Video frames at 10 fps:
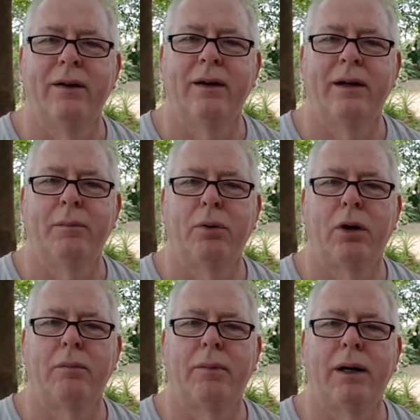I
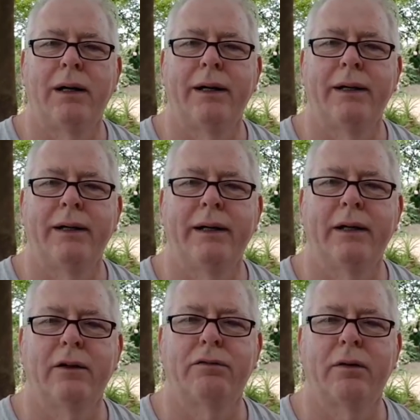bought mine
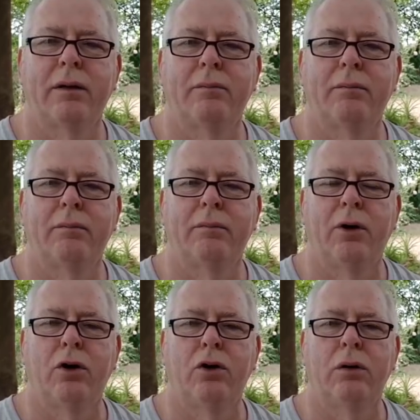here from
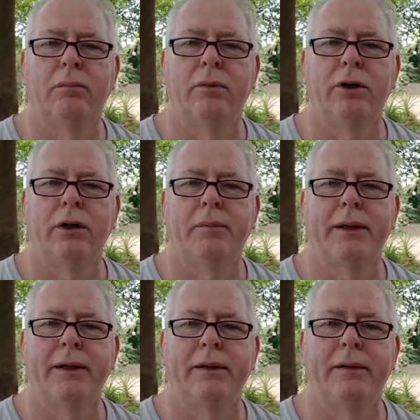home.
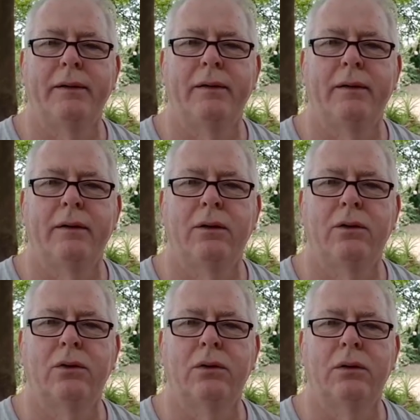Yummy.
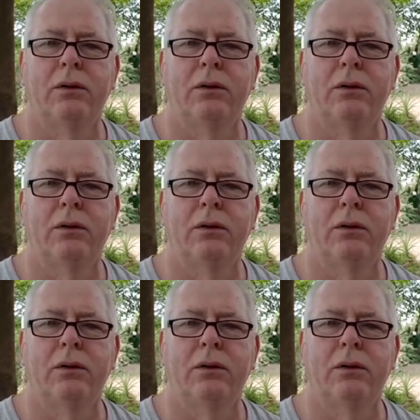Oh.